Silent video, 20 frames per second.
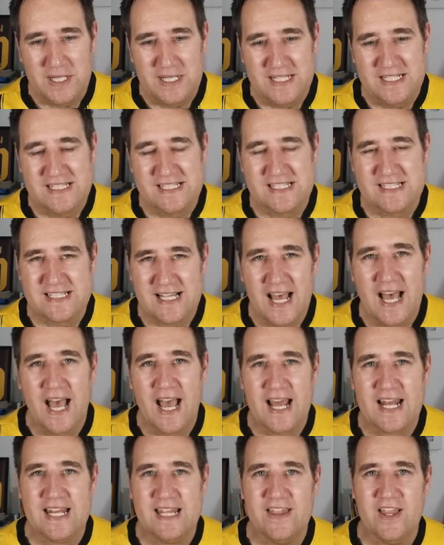And
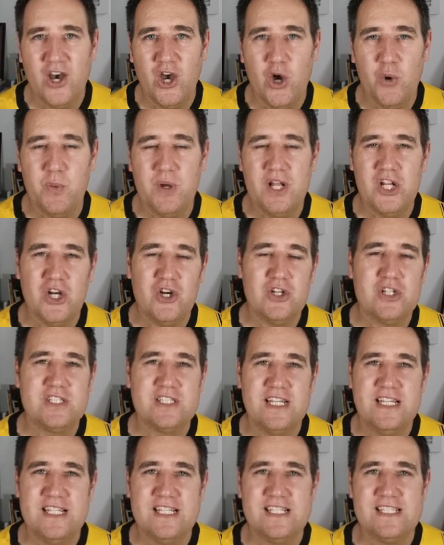sadly, though, we lost
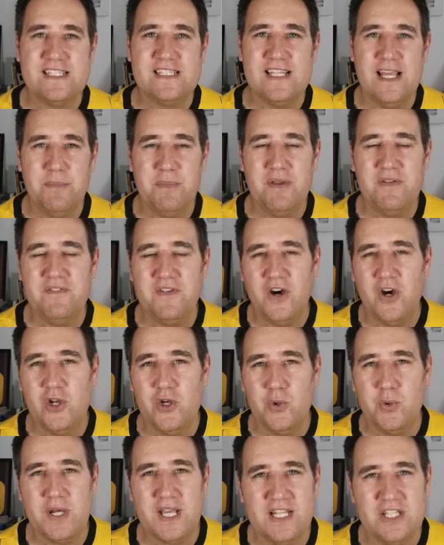in the
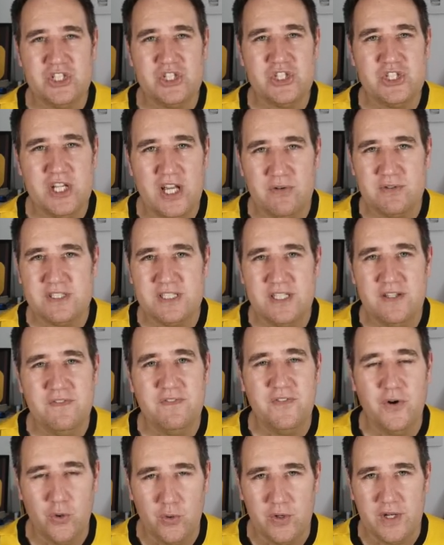semi-final against Chelsea
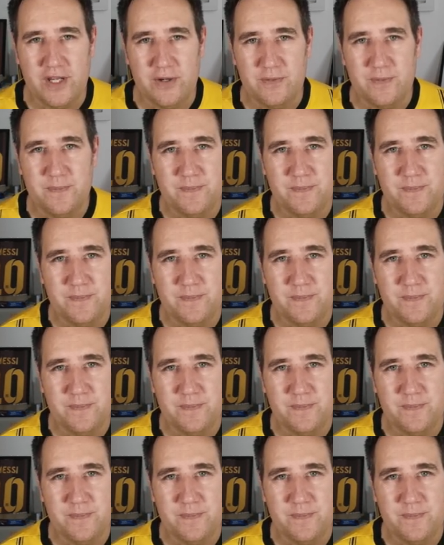4-0.